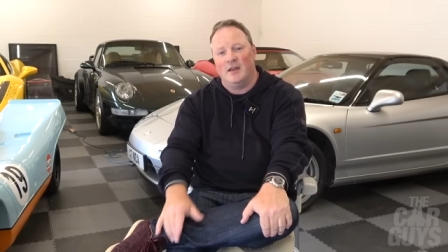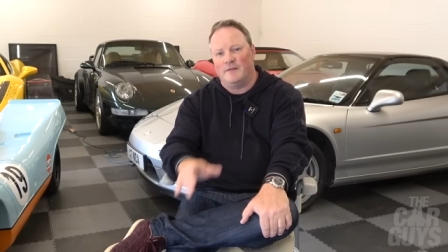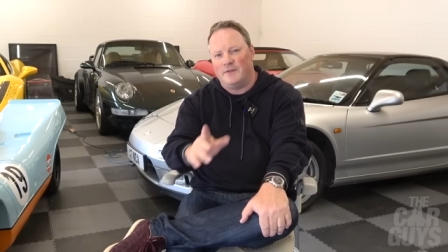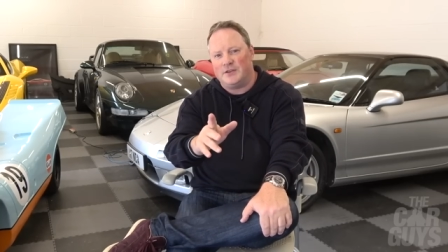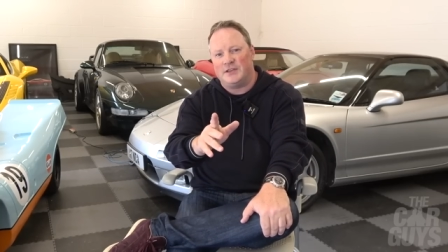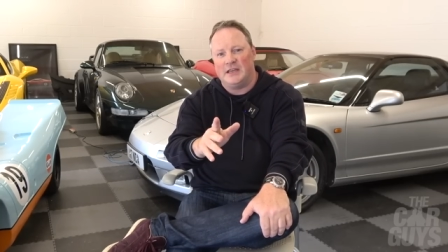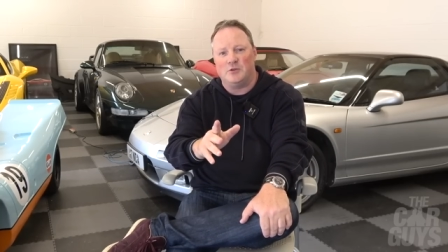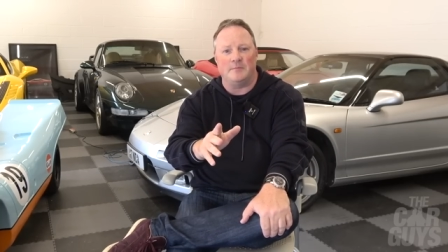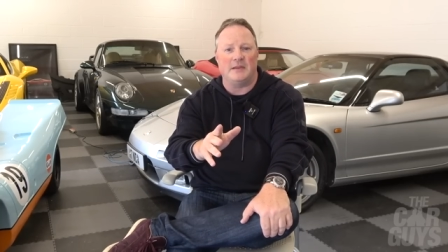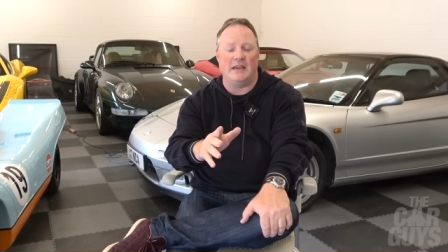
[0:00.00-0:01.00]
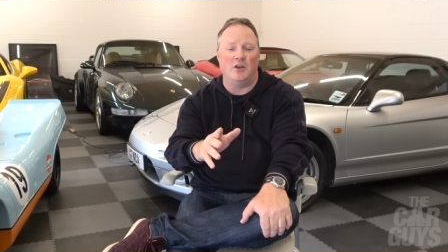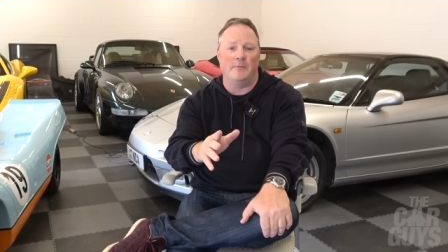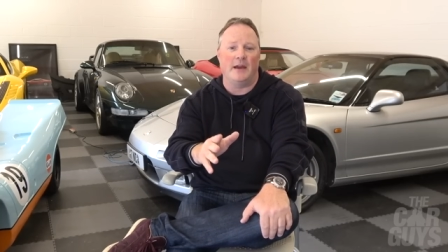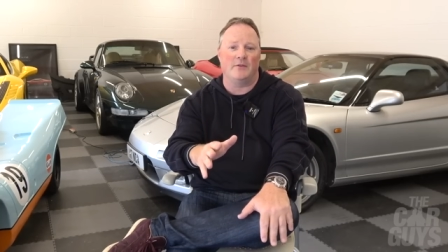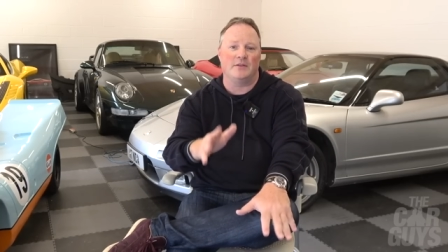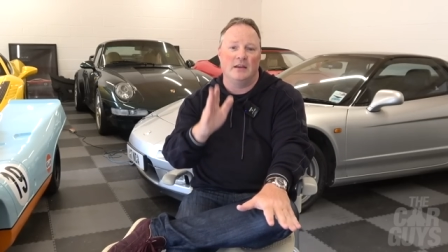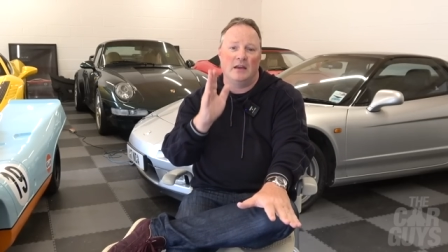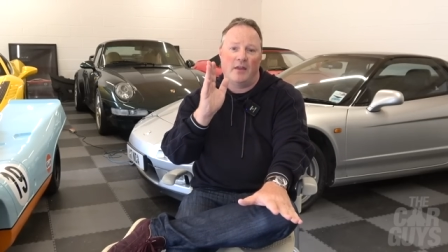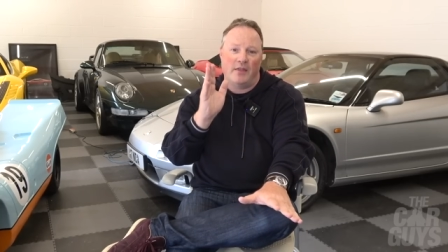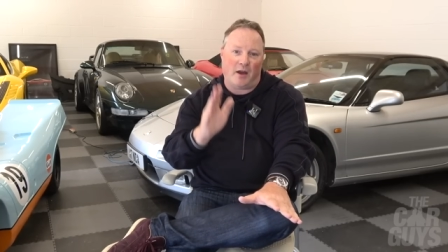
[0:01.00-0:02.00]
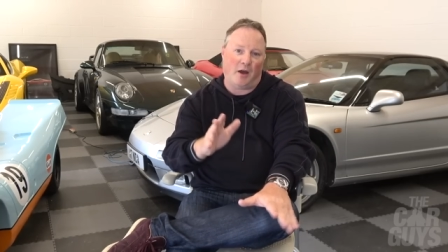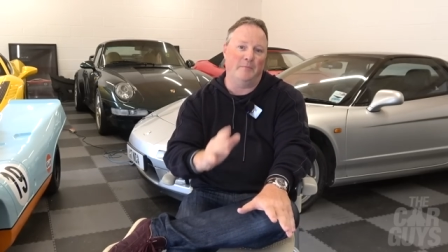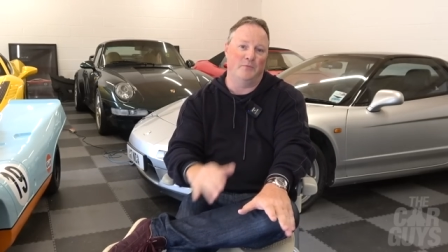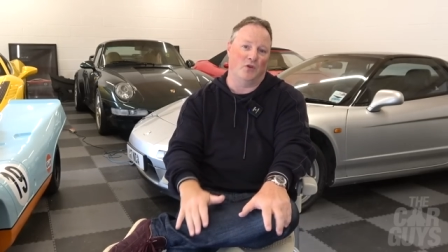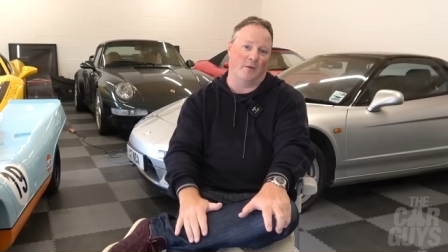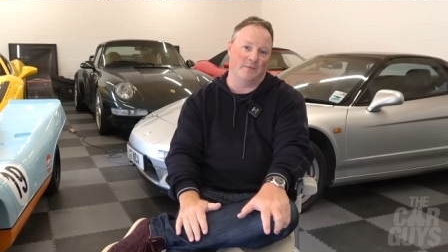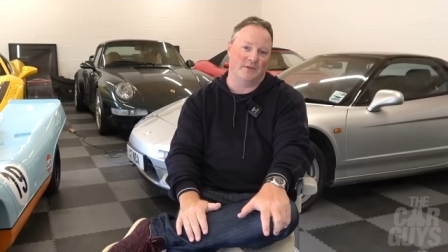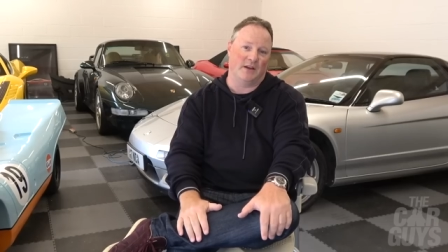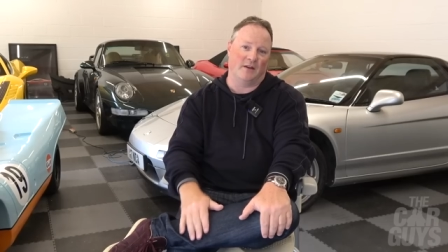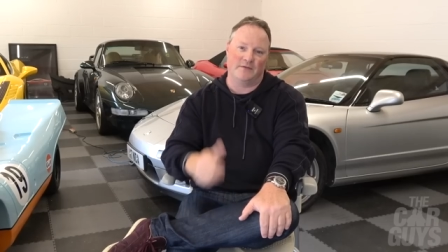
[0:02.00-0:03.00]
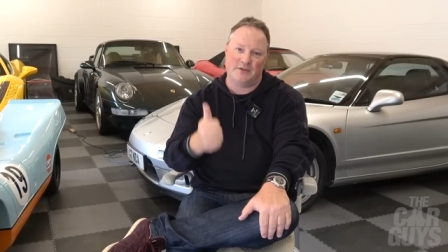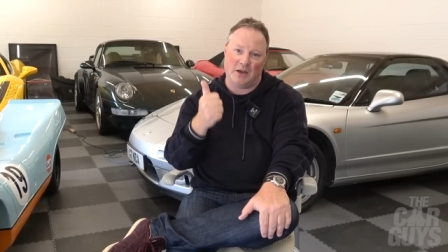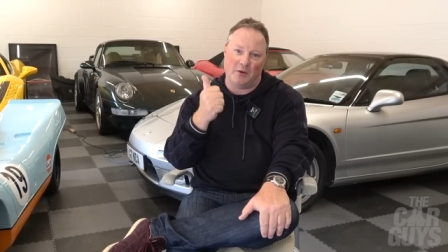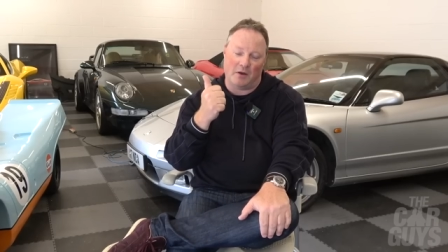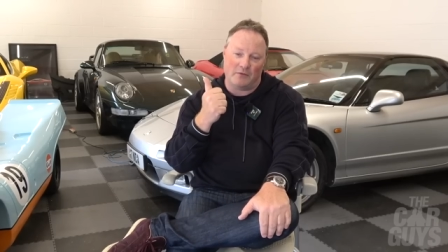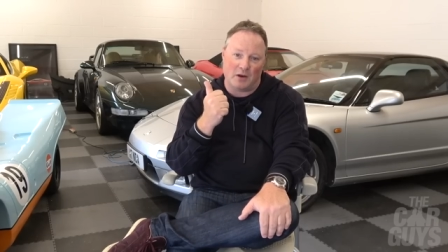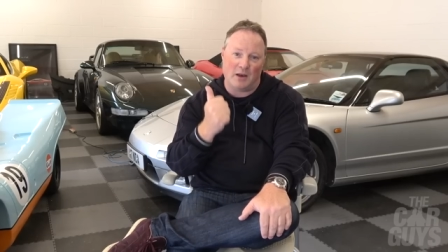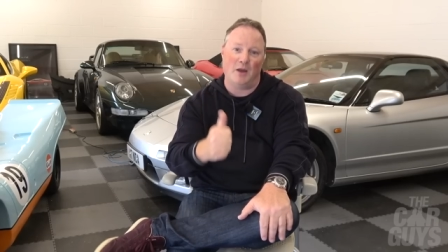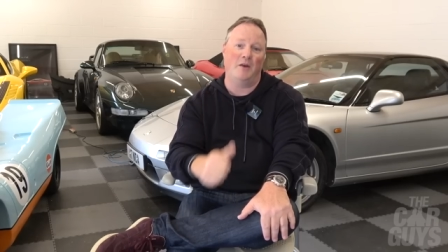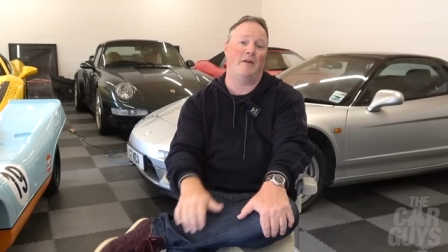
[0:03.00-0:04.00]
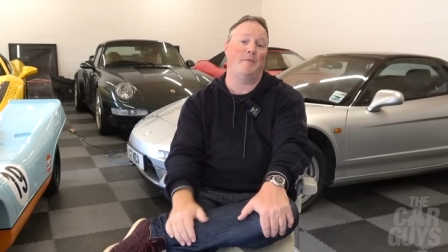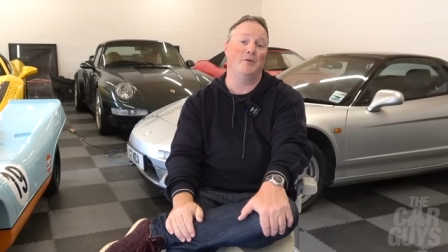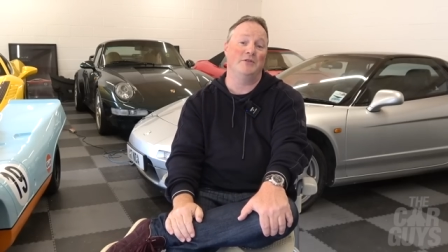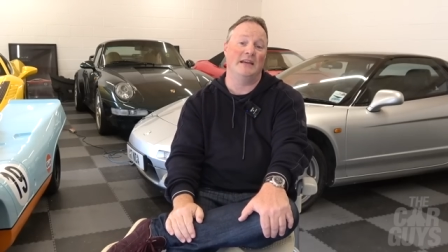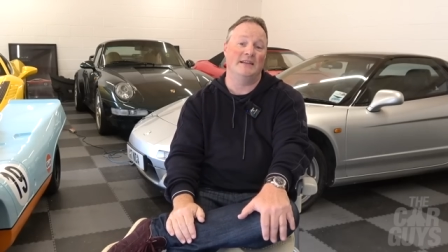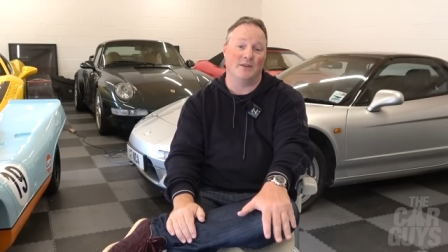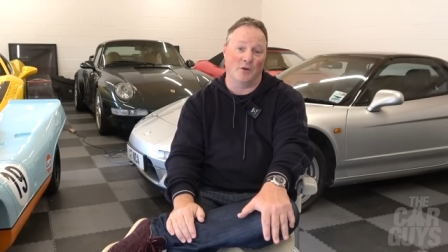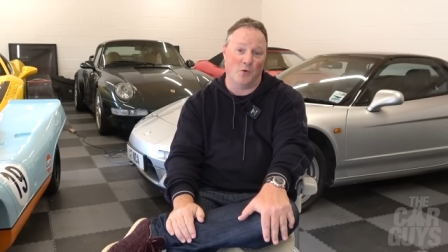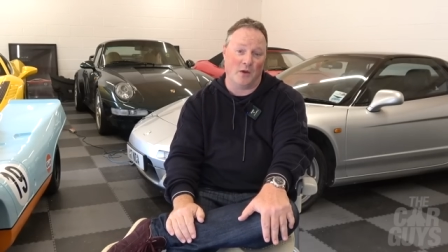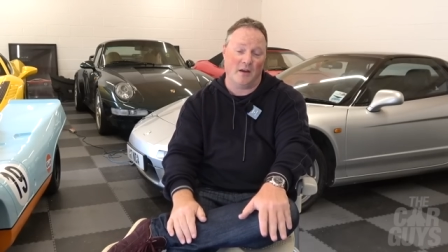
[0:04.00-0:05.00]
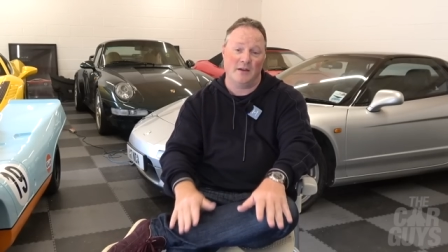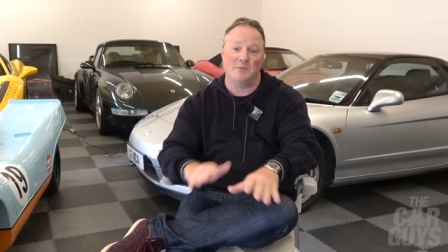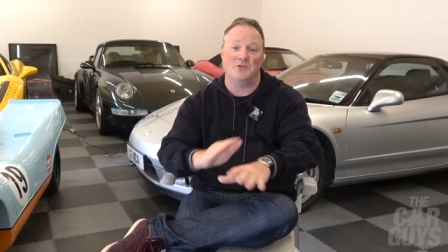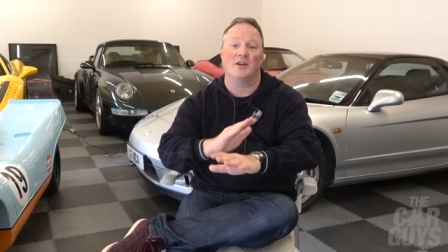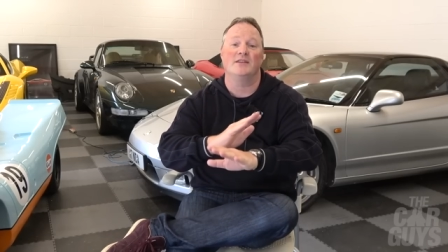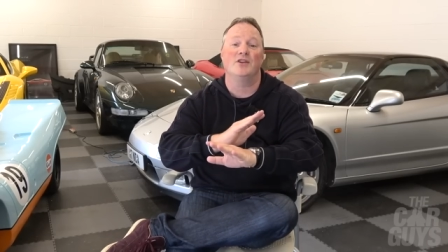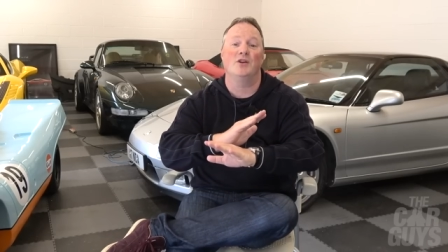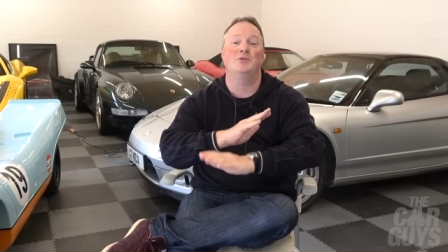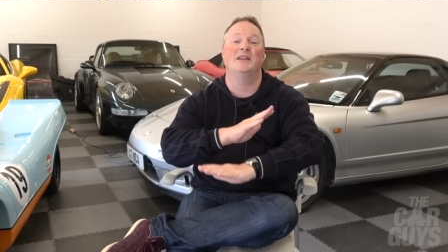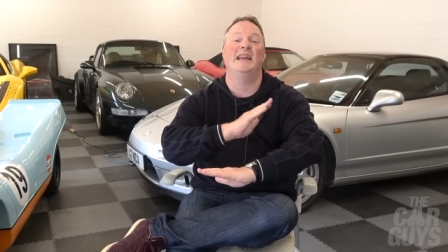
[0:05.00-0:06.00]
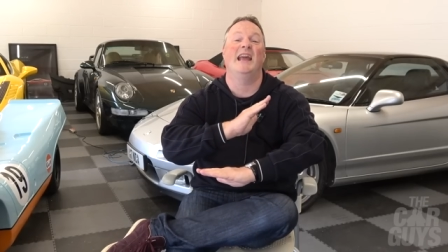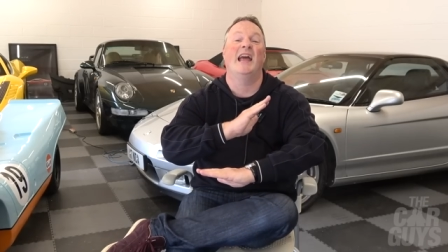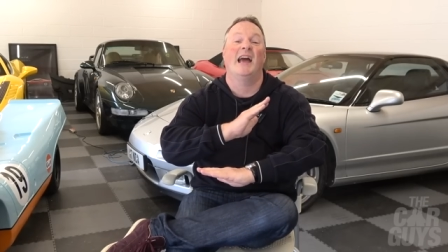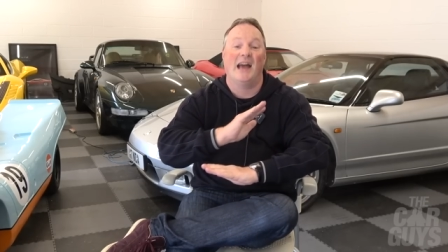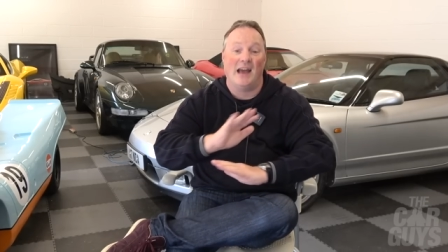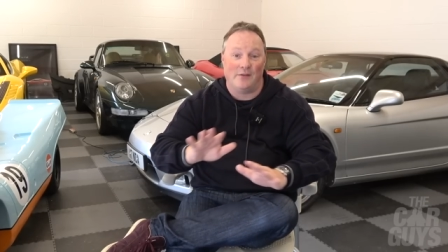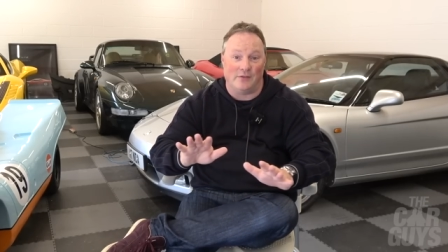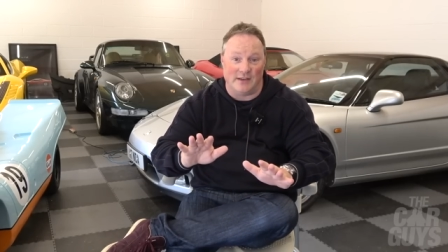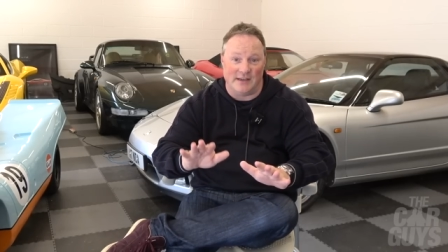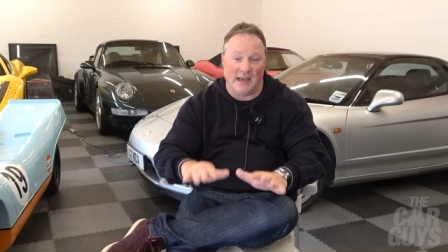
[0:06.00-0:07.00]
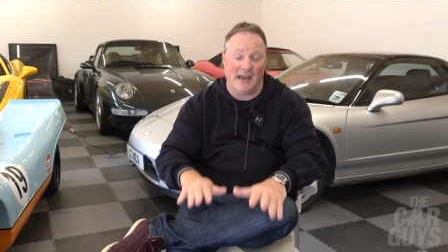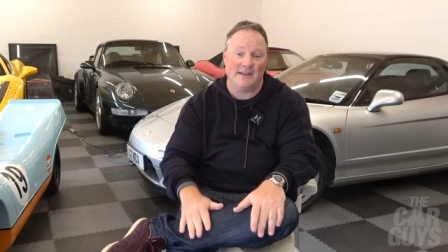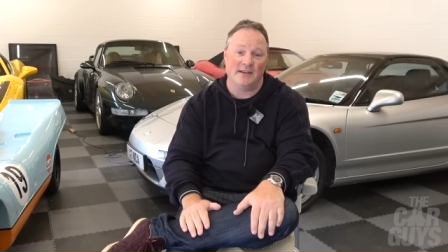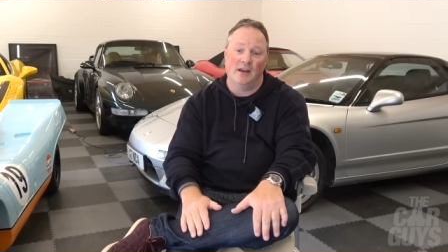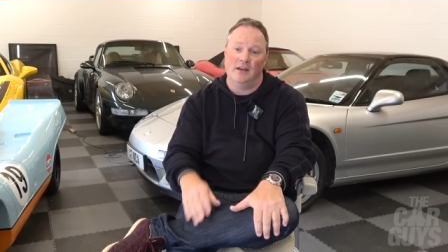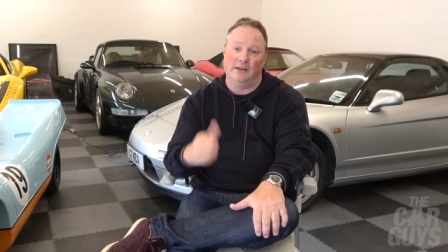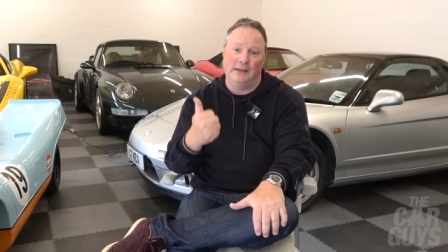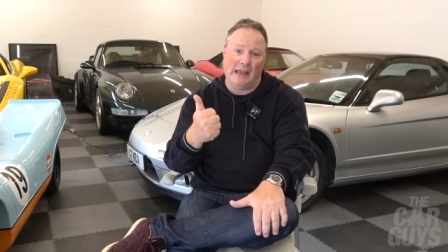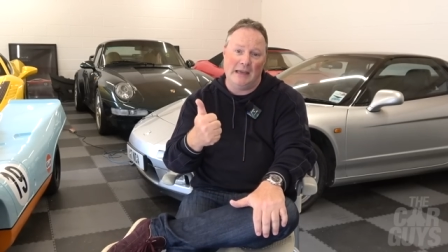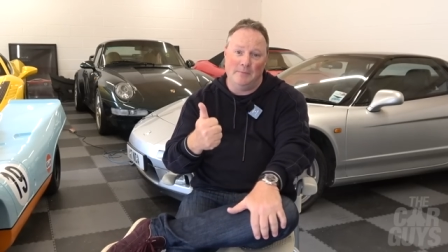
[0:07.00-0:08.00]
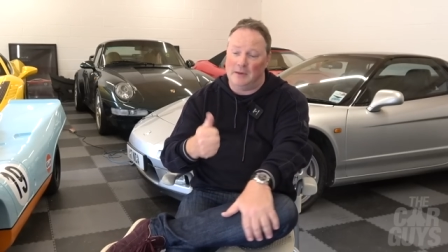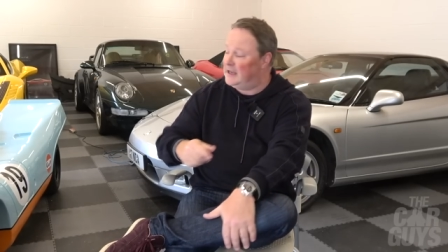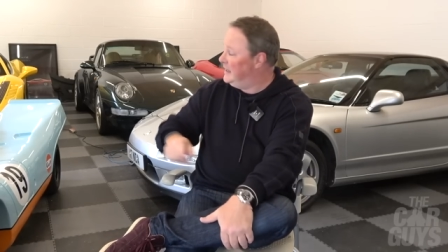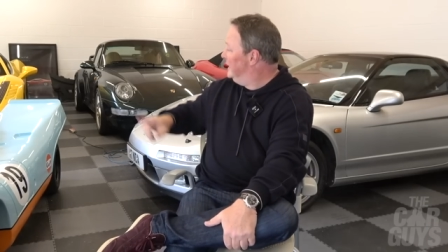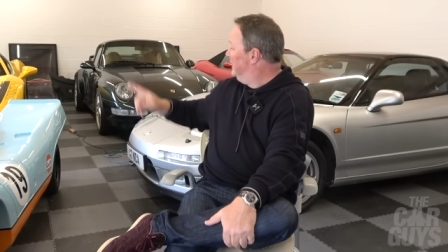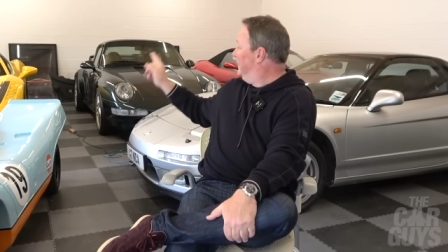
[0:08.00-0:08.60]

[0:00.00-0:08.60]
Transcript: First thing to update you about, the humdrum stuff. So I've got a load of M O Ts to organise, which I totally haven't yet. Namely,